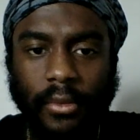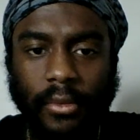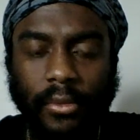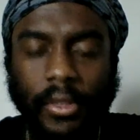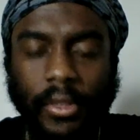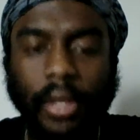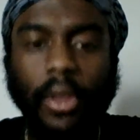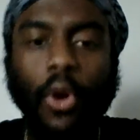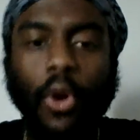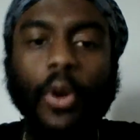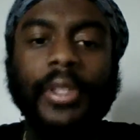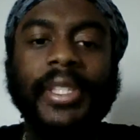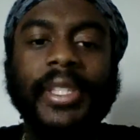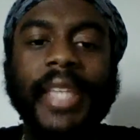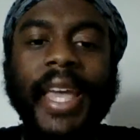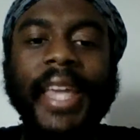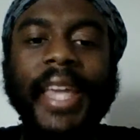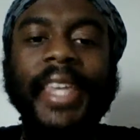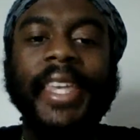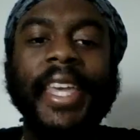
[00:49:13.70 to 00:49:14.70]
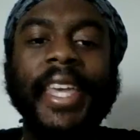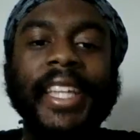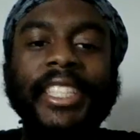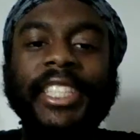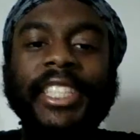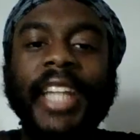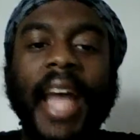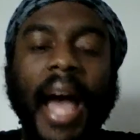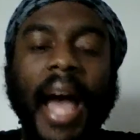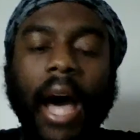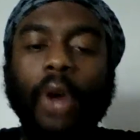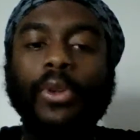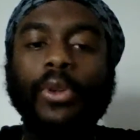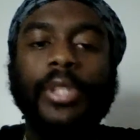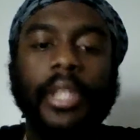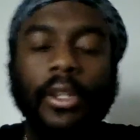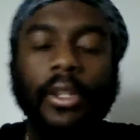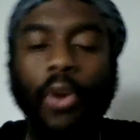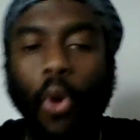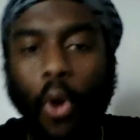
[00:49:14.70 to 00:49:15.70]
The Lord said, get your house
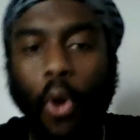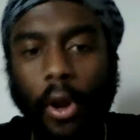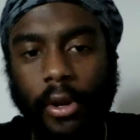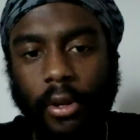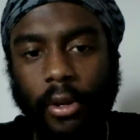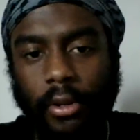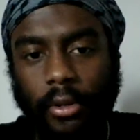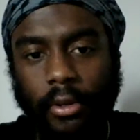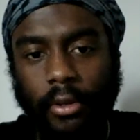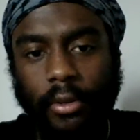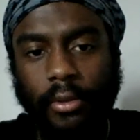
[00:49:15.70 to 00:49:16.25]
in order.